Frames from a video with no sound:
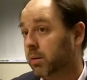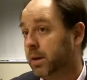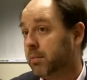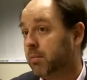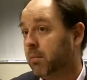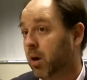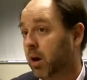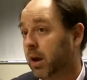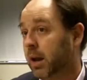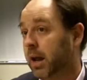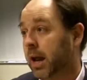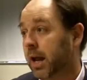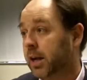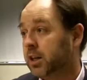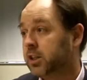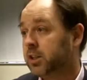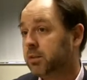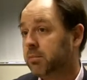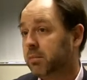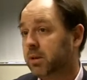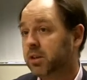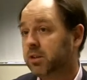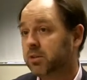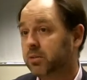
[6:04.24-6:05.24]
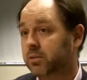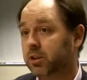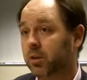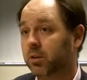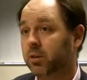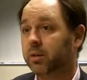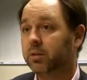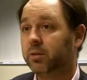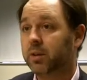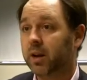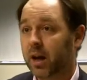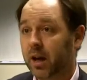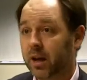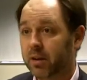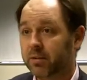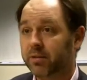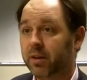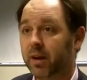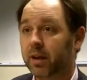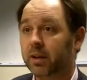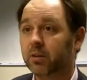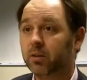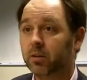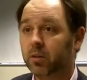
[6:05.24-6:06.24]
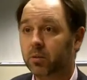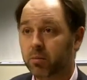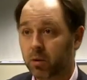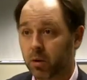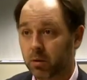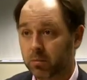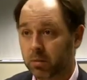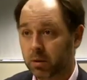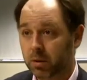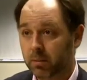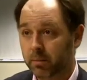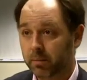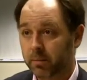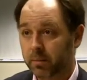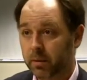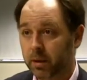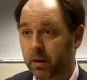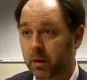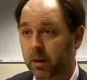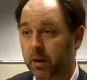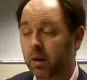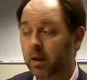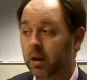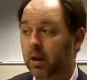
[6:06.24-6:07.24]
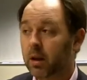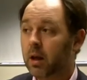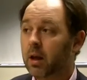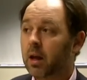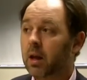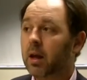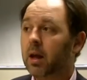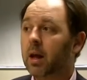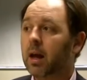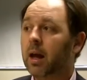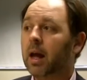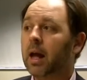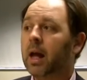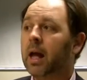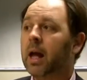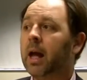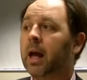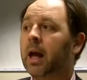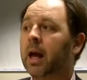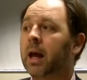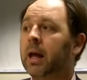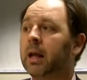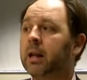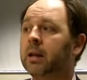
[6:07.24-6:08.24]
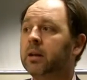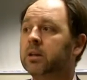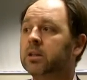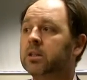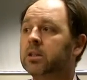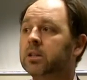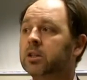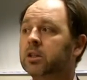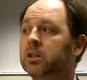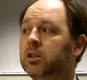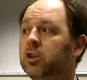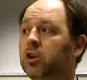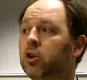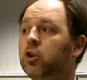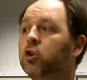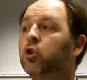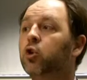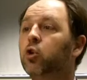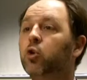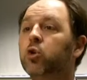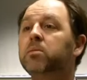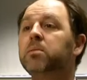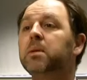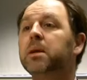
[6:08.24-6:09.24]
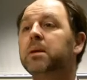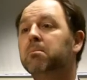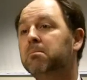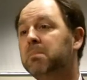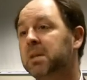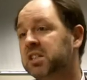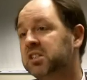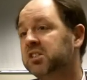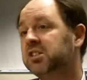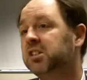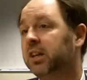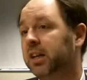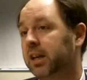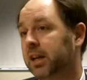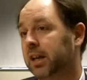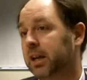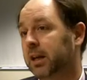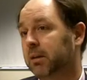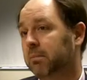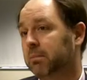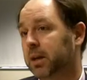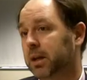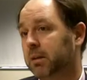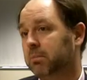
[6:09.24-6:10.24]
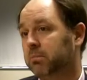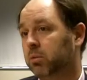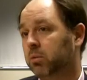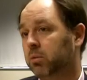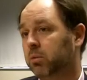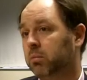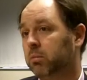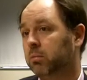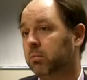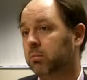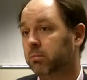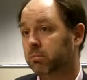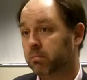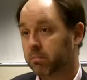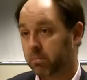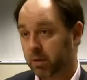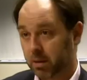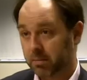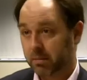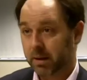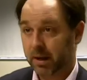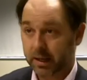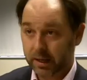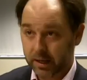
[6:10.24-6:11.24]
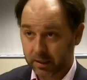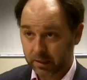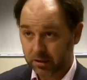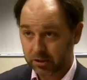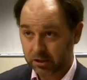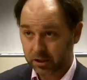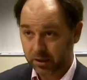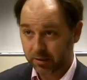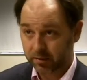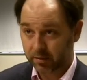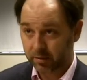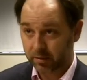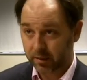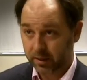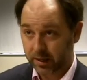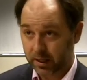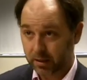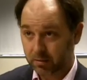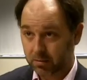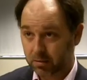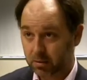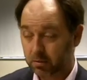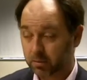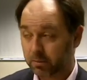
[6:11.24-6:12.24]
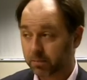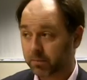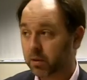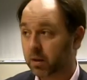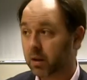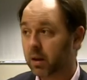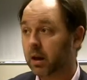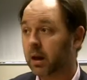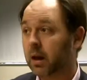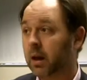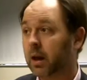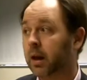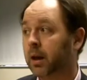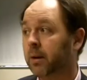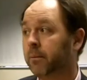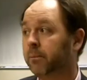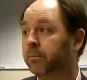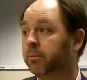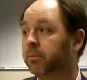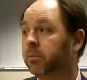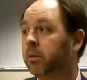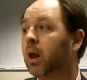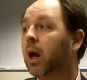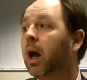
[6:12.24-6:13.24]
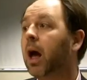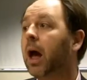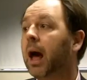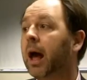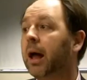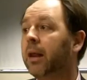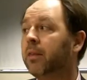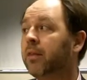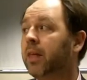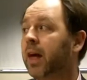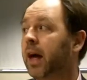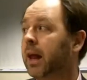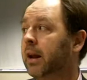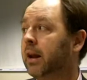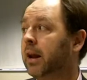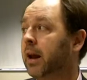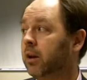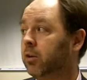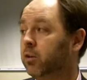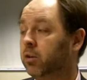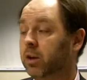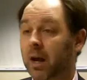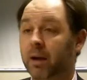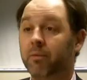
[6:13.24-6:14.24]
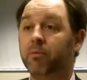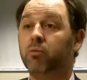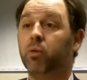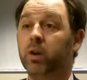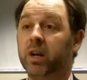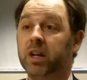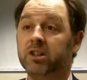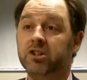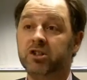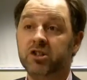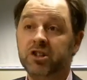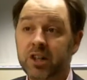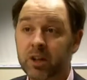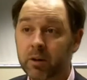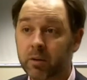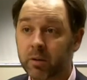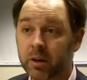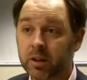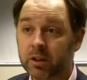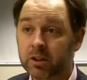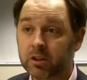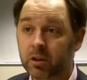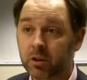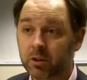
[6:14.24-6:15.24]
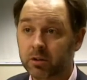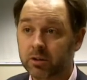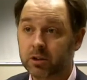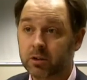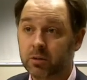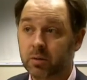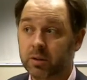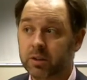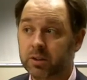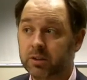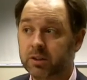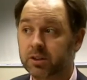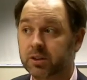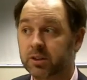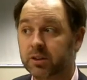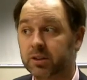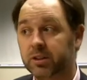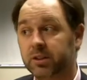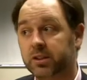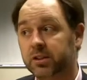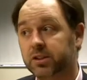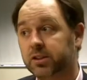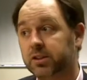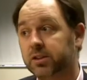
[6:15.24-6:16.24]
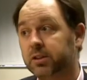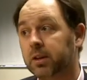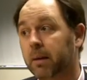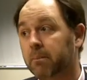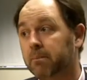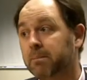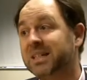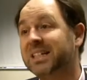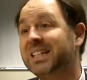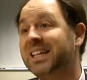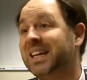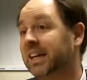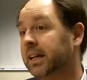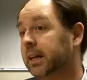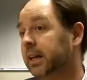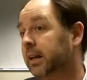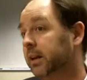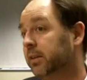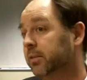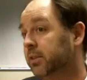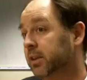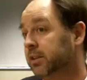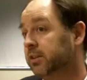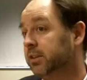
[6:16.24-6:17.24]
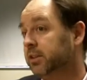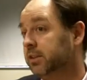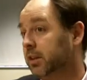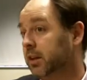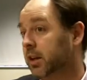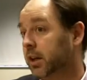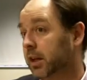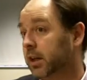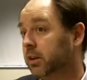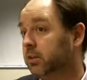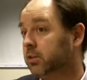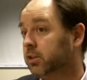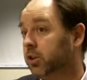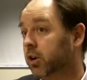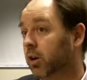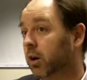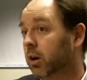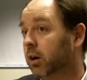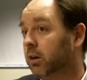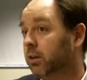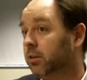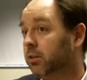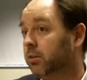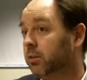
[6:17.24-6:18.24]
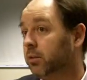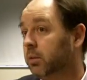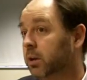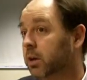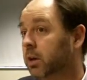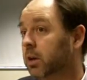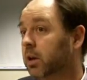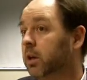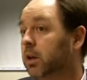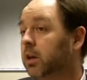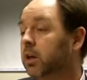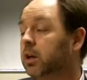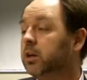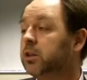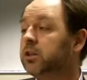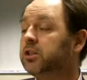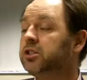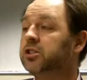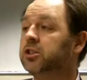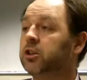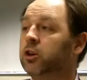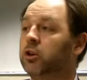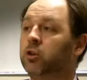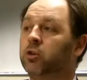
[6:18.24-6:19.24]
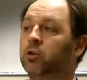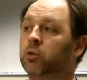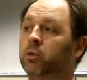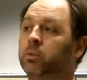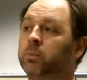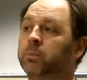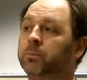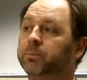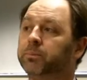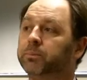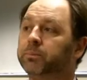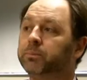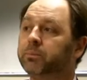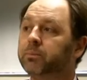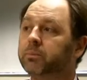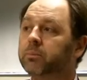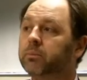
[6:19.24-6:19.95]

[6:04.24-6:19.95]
I mean, it might actually be the result of an artifact or a problem. And you could be misleading people by making this stuff available. And that could have really serious consequences, particularly if these things are clinical trials. So